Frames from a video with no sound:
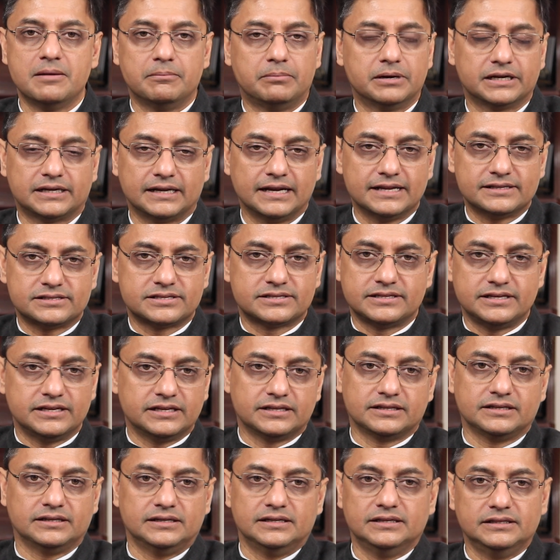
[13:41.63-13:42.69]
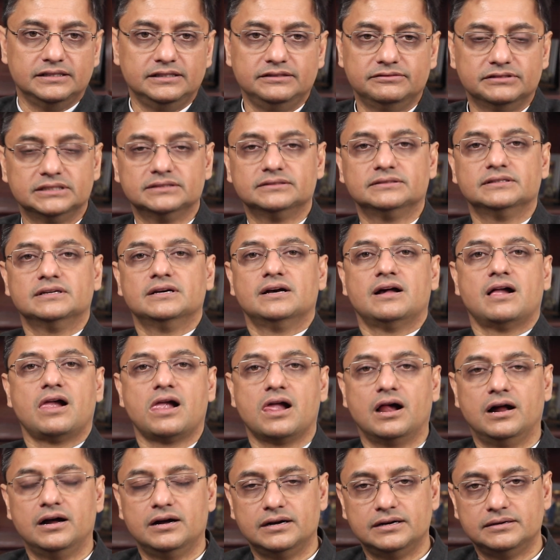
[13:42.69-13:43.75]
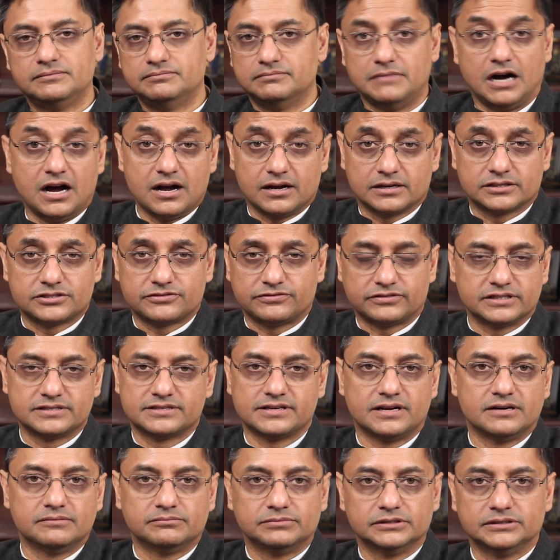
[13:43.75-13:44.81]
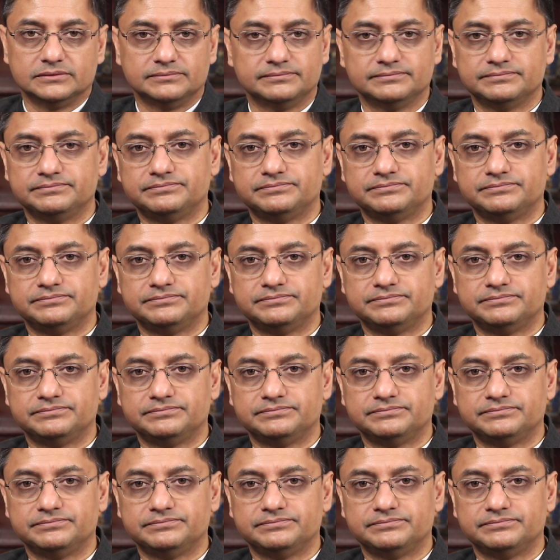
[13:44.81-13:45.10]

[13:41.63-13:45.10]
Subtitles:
but let's take even Marx, for example.